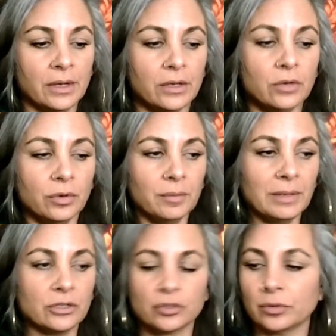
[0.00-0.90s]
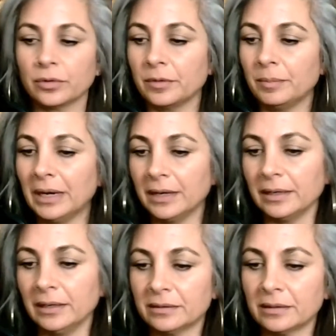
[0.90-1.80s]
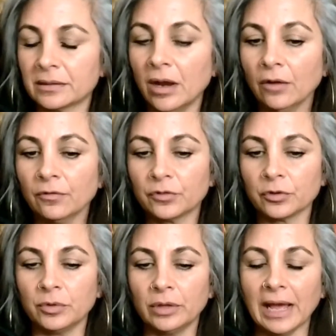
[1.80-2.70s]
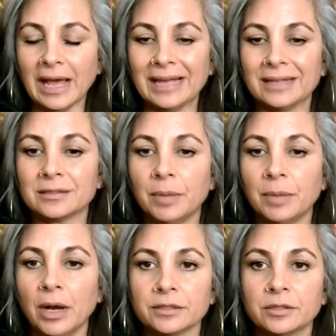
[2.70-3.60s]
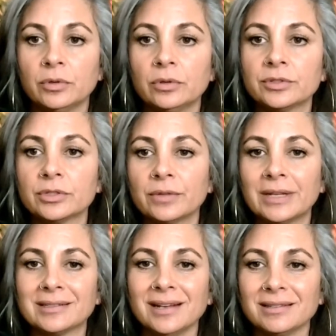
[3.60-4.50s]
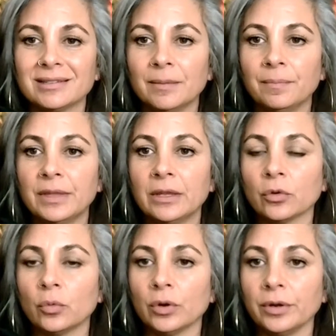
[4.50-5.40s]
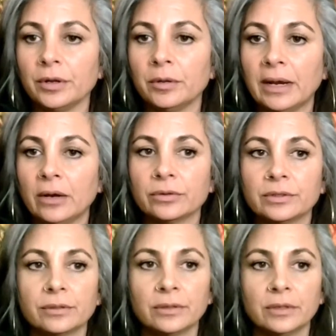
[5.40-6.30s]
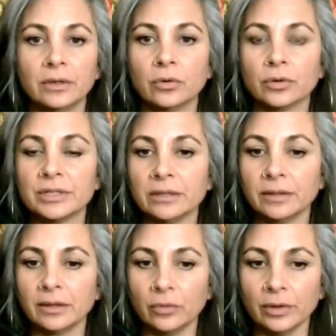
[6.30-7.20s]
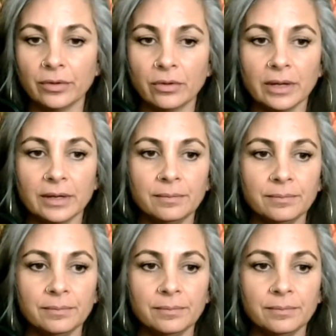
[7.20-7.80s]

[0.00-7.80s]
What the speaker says: You want to make sure the body is as comfortable as possible. So that's not something you're worried about or dealing with, okay?